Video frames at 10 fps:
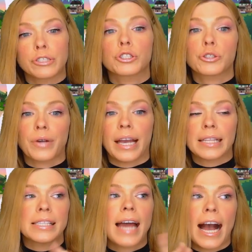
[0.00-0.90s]

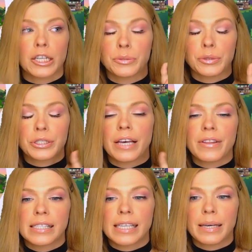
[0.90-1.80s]
traits and attributes of
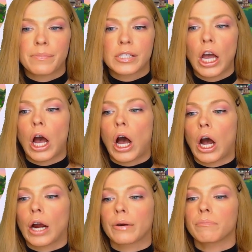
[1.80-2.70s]
the Sims
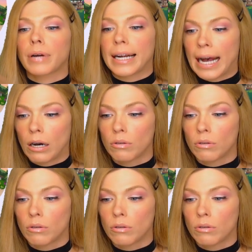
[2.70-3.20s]
are bred out.